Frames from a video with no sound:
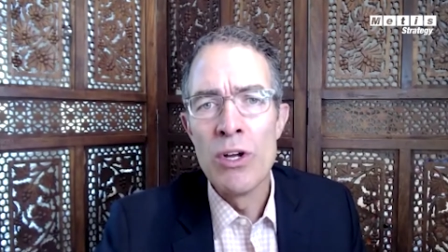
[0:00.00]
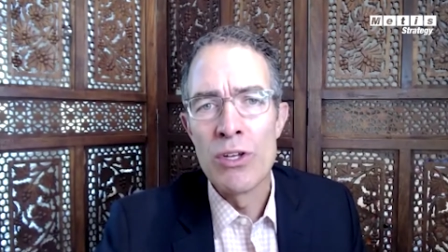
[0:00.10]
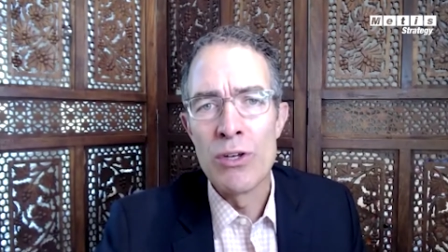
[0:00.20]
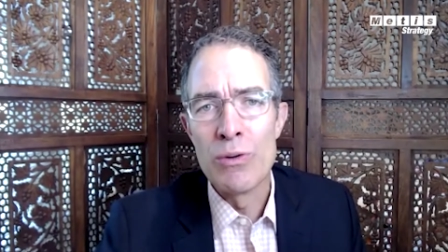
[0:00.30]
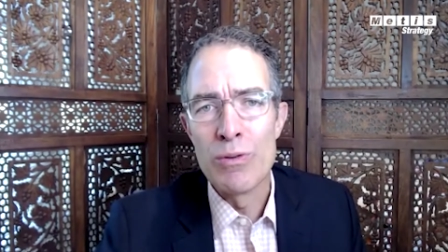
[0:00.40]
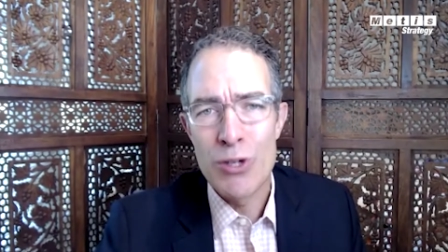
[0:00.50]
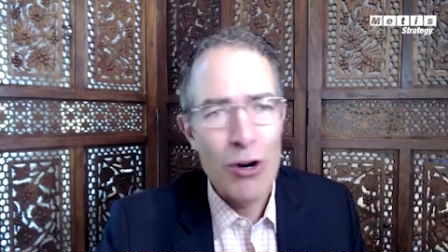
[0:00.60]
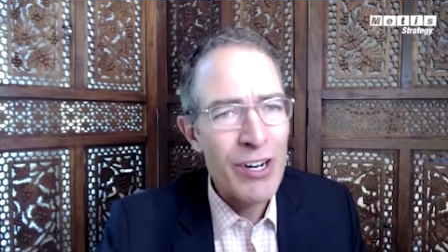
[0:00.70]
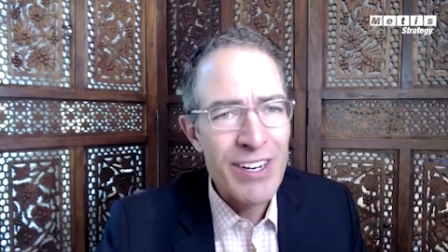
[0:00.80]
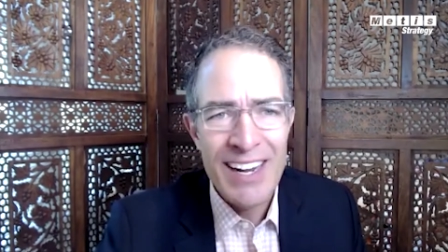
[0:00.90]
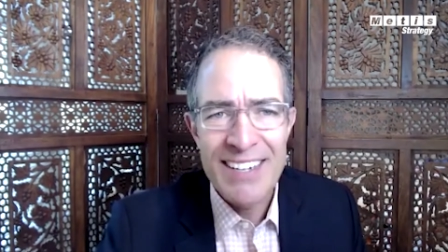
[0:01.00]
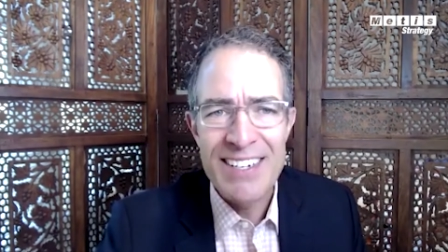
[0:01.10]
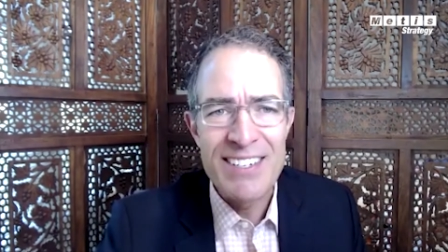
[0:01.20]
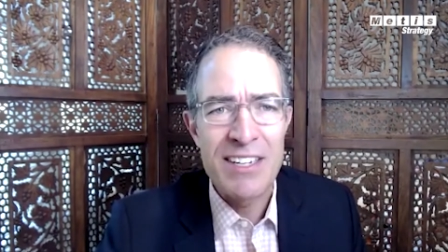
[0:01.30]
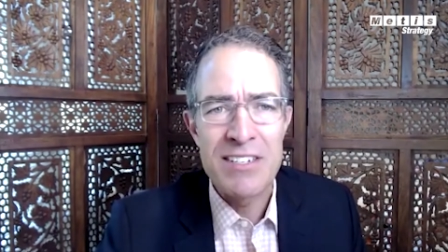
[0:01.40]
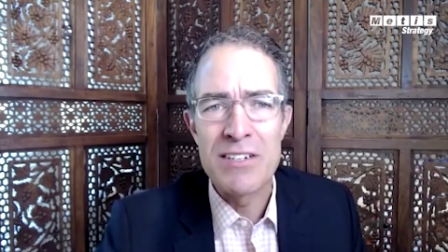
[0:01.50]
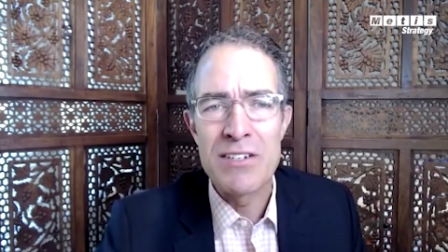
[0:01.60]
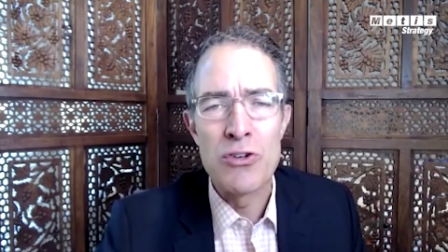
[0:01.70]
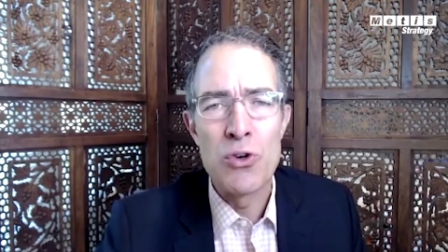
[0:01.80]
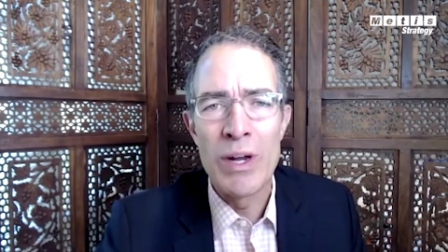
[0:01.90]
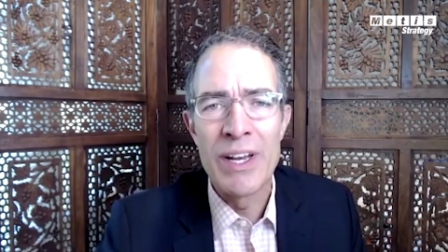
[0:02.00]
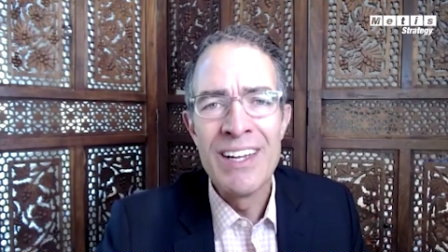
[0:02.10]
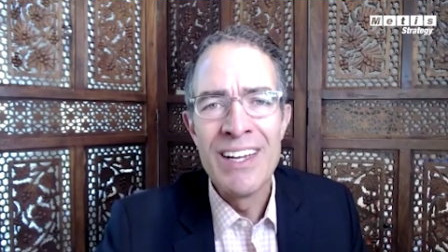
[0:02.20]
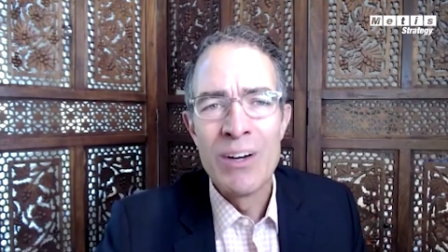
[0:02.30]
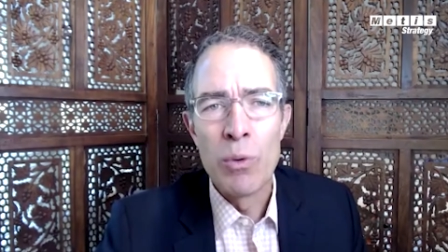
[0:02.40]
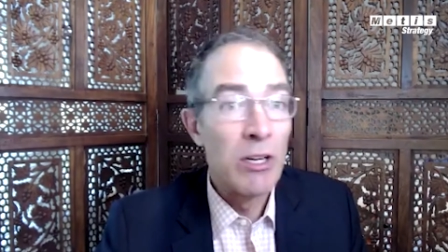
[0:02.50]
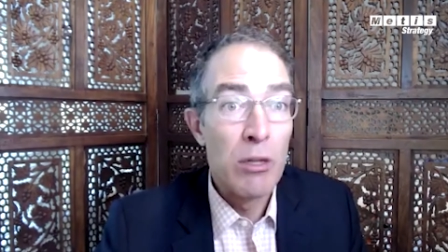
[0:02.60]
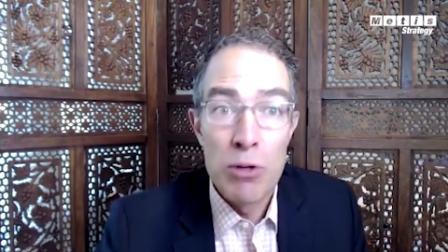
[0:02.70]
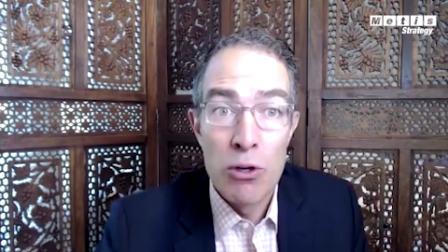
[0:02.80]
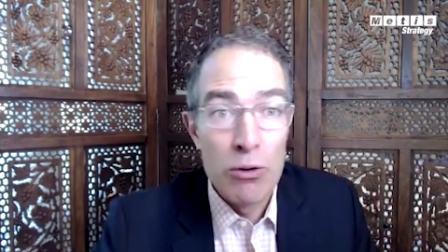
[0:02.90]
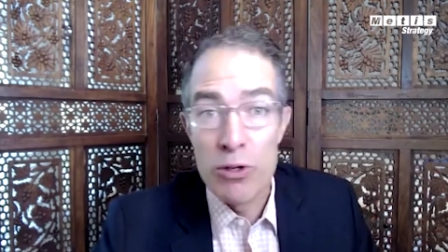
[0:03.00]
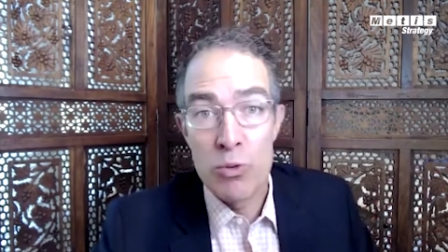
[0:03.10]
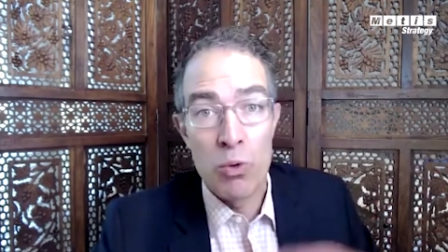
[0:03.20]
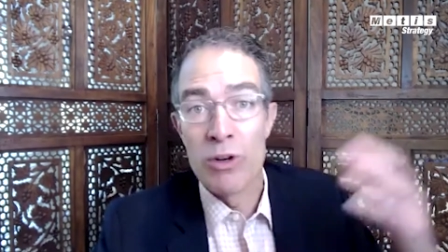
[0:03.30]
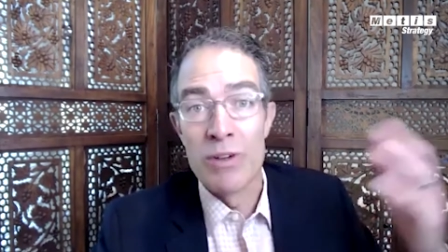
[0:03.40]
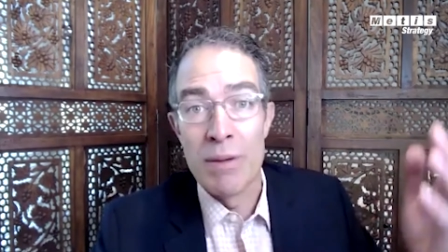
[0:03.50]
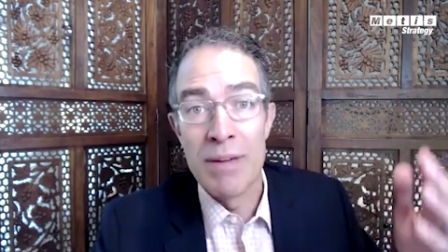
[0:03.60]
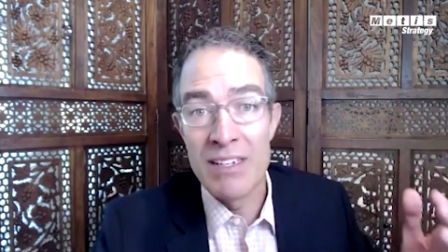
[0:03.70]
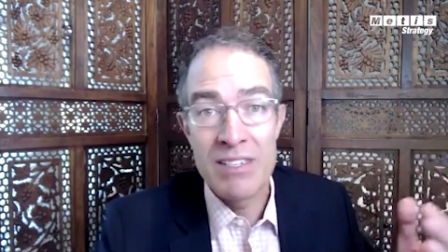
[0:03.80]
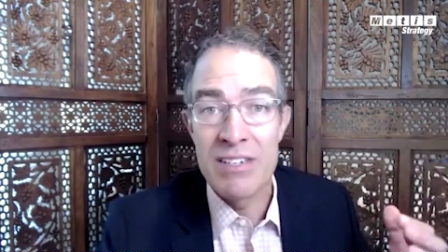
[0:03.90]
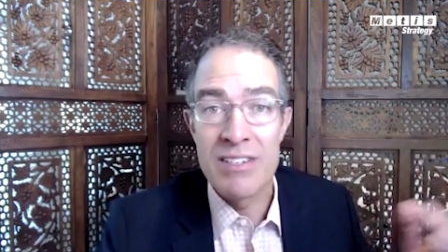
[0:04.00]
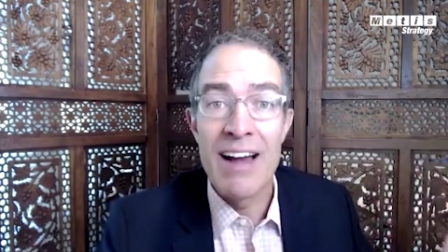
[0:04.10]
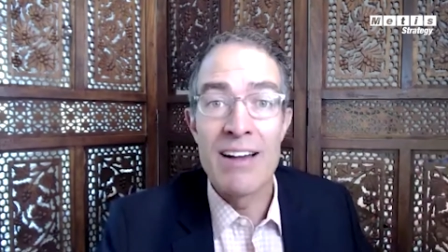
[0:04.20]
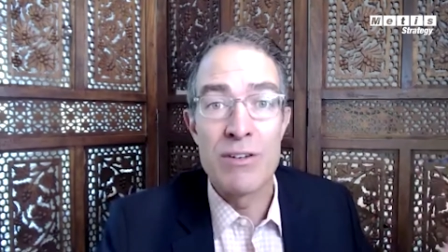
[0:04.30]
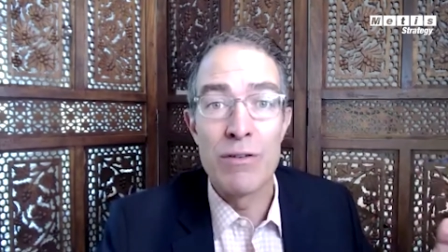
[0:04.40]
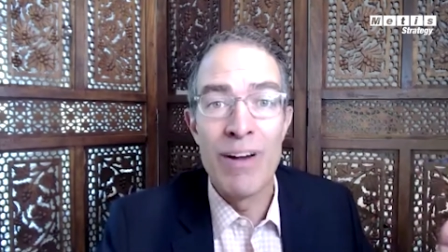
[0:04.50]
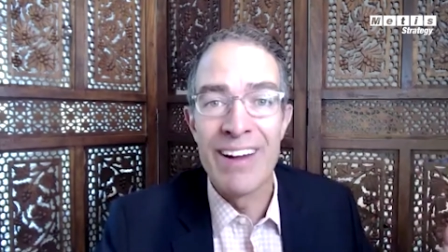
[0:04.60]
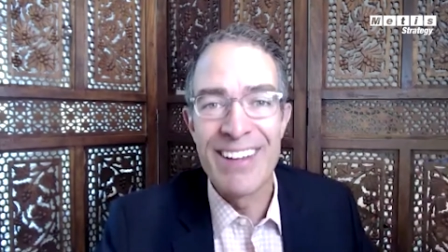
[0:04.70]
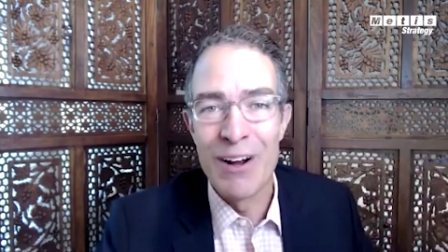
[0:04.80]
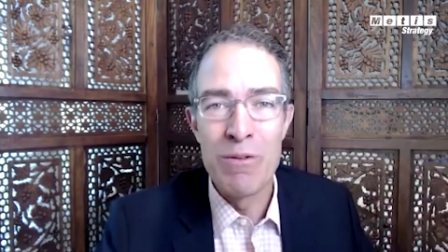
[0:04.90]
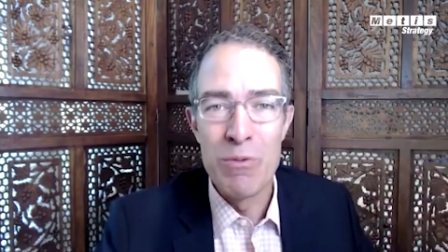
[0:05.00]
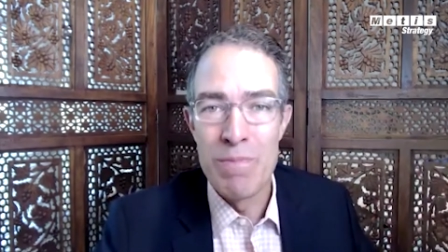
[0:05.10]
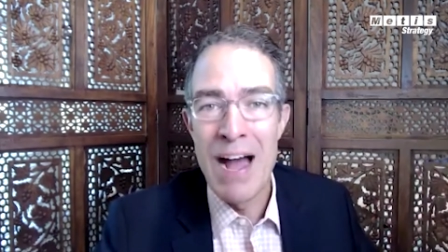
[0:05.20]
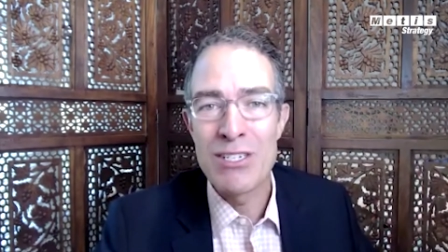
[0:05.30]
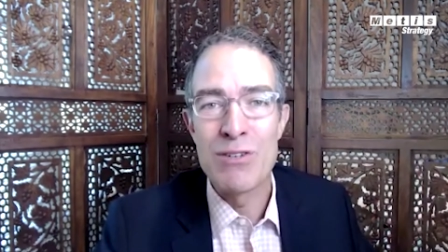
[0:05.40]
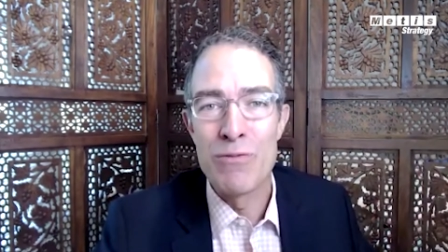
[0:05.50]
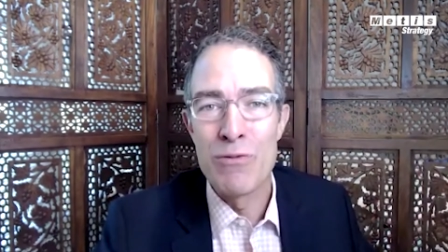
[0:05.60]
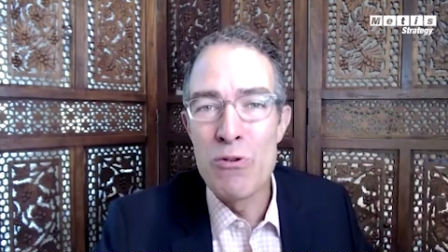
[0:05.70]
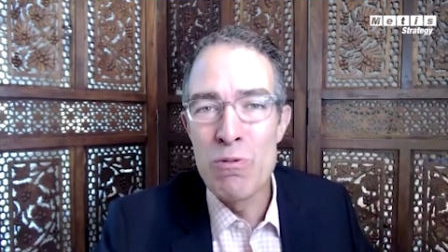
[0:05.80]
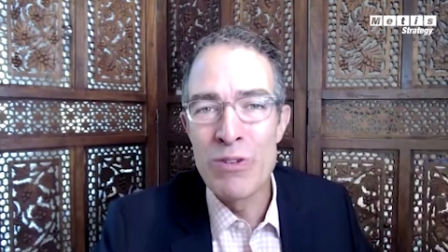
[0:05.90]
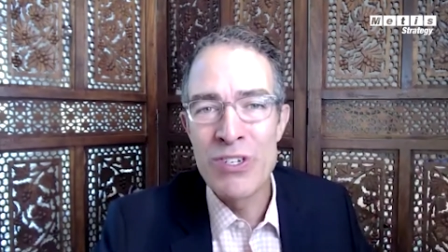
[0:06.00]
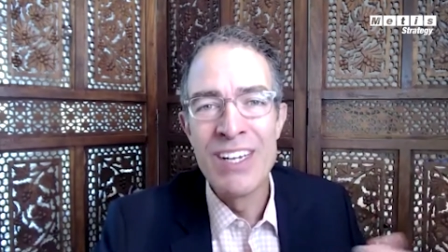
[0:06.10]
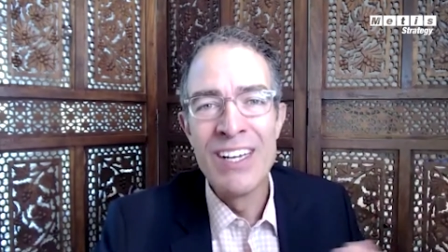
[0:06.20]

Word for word: you started in 1962 when when computers were in some cases the size of you know massive rooms